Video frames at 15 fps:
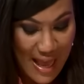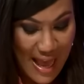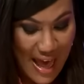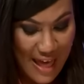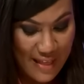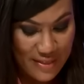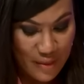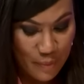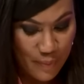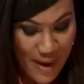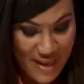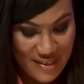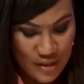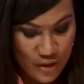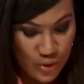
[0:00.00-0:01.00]
And the
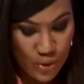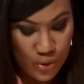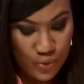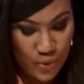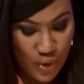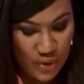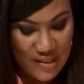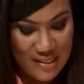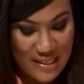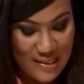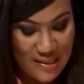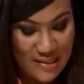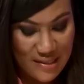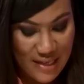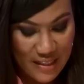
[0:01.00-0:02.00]
person who wrote this
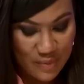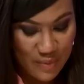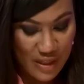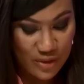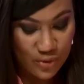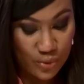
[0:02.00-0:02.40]
statement